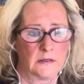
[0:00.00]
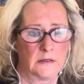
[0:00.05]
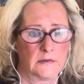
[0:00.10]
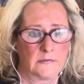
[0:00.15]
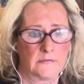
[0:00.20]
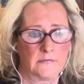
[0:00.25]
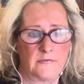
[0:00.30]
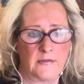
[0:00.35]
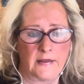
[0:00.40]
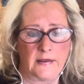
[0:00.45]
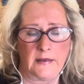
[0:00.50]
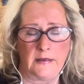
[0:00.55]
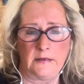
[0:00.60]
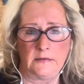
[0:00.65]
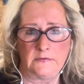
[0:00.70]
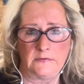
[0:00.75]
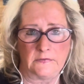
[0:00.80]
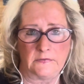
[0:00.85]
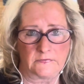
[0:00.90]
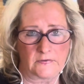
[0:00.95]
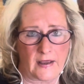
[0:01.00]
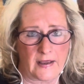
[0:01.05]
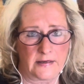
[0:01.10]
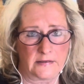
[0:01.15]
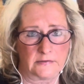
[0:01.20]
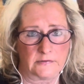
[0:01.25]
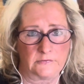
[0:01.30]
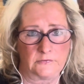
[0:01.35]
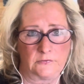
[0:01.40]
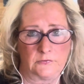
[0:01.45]
they
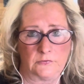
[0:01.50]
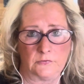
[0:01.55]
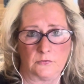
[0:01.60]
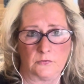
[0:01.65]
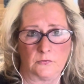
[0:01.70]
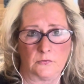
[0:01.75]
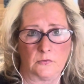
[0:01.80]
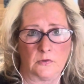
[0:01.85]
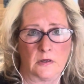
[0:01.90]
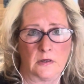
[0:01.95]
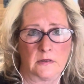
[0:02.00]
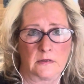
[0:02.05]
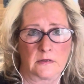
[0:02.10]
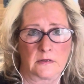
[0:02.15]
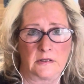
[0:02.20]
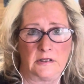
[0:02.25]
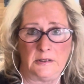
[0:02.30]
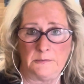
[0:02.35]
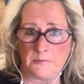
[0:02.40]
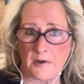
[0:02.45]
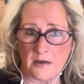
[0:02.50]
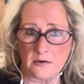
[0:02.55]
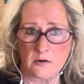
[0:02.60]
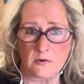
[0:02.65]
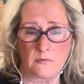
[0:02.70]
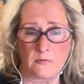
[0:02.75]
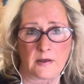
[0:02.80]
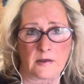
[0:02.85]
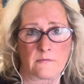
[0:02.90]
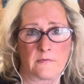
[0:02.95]
decided to keep on
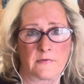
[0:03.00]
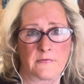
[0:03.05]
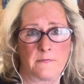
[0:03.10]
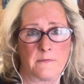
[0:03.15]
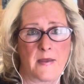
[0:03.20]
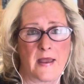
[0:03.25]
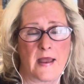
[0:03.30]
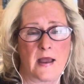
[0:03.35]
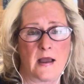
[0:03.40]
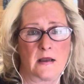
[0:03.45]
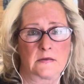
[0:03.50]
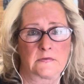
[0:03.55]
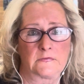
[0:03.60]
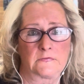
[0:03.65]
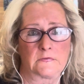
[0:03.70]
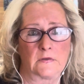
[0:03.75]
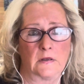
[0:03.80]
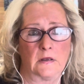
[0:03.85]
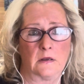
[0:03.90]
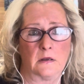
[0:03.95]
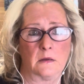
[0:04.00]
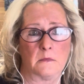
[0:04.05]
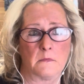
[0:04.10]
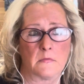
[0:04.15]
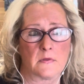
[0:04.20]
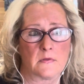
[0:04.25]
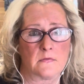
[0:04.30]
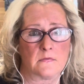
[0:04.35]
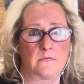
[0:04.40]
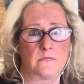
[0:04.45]
going with Max.
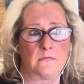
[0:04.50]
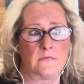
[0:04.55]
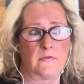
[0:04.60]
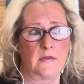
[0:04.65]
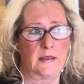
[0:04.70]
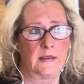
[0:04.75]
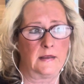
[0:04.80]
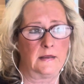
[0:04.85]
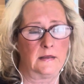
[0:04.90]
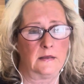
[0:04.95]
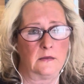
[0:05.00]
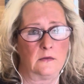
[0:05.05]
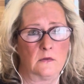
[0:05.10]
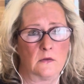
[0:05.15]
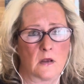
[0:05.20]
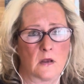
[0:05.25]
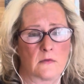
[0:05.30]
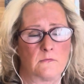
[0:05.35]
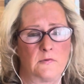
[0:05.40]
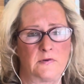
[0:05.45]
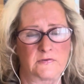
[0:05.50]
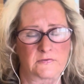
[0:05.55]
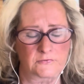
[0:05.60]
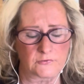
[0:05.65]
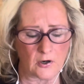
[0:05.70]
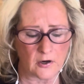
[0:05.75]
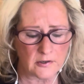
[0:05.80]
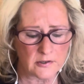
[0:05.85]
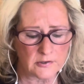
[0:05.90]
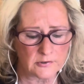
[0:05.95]
We
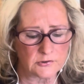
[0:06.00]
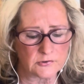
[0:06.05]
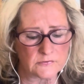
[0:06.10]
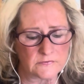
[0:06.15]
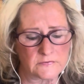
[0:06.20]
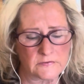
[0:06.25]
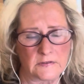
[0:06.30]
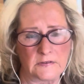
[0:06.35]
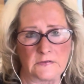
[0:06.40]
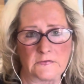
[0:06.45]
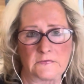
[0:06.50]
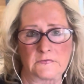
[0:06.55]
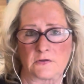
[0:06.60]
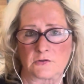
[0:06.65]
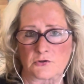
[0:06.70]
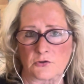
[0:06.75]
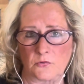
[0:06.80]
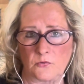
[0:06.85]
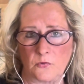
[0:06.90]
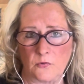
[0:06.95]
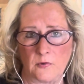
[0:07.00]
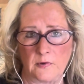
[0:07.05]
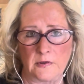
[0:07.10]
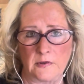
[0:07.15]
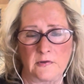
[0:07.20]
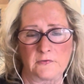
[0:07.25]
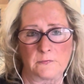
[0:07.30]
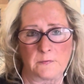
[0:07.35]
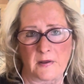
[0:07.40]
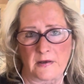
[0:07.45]
started using essential
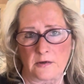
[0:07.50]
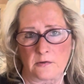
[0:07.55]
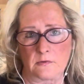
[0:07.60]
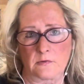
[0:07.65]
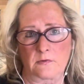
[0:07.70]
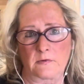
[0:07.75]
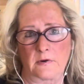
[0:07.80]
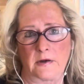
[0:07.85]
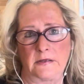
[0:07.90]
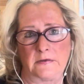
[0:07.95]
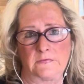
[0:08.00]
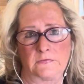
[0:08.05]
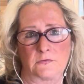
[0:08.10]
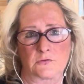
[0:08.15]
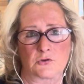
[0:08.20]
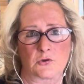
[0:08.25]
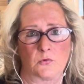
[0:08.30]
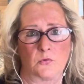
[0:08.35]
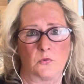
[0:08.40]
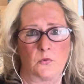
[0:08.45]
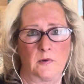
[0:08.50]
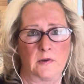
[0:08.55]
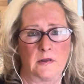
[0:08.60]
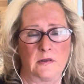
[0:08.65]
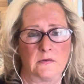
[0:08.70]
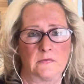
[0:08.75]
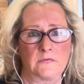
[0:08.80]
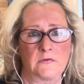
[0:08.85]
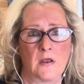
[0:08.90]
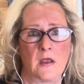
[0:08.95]
oils, medical grade essential
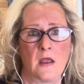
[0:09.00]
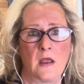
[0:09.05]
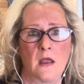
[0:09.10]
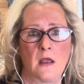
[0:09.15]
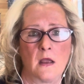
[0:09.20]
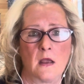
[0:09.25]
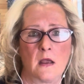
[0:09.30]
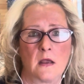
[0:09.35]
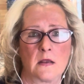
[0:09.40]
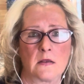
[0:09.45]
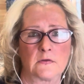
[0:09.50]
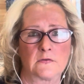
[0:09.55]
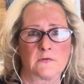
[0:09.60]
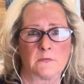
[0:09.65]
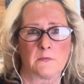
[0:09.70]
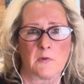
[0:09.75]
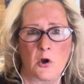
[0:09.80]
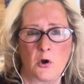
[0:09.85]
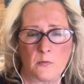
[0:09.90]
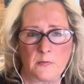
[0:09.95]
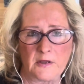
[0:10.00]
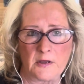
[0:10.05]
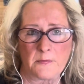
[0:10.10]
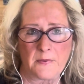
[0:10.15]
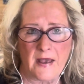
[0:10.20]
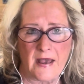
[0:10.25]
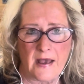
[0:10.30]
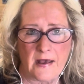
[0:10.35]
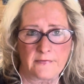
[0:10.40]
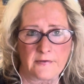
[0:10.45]
oils, some
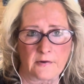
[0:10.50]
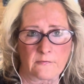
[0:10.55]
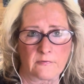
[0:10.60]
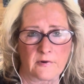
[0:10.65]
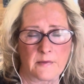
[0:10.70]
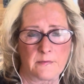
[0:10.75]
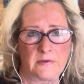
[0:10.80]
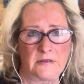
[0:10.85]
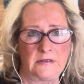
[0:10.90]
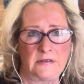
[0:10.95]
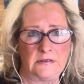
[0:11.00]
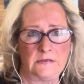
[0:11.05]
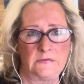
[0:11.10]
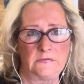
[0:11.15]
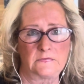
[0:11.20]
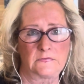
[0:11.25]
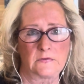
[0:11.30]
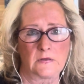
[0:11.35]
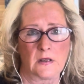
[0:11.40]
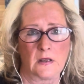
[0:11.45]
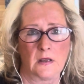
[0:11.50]
homeopathic remedies,